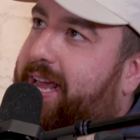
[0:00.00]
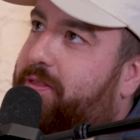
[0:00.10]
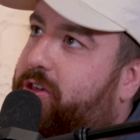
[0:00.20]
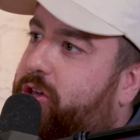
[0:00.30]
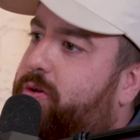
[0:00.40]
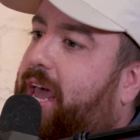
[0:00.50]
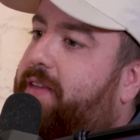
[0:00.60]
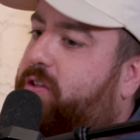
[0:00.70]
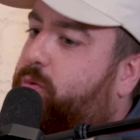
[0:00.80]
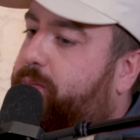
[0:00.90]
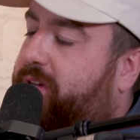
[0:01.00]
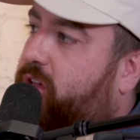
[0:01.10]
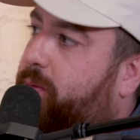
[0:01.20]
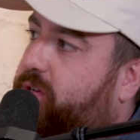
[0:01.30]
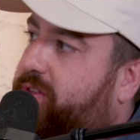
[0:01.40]
in the UK, this wouldn't be
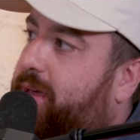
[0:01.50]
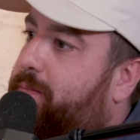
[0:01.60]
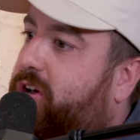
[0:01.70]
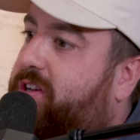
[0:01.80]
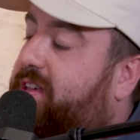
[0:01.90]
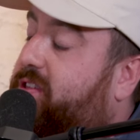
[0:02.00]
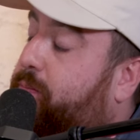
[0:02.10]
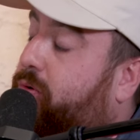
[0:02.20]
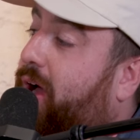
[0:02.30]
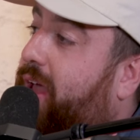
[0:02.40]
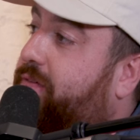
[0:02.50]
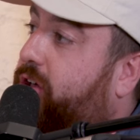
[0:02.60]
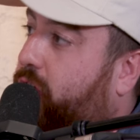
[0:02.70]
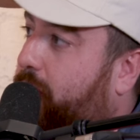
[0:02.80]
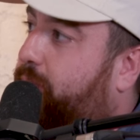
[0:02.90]
so much of a thing, but because it's a
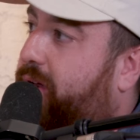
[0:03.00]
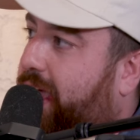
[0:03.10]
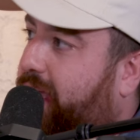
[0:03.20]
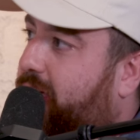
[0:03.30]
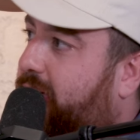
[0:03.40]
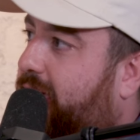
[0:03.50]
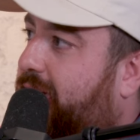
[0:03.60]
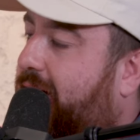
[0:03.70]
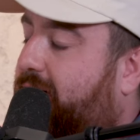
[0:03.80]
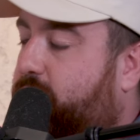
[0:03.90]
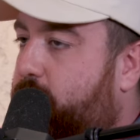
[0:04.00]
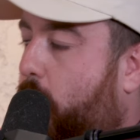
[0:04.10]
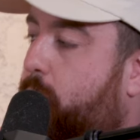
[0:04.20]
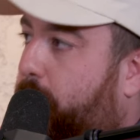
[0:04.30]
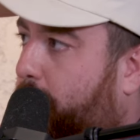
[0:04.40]
private company, it has
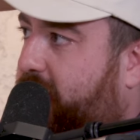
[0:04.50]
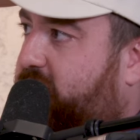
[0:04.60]
no published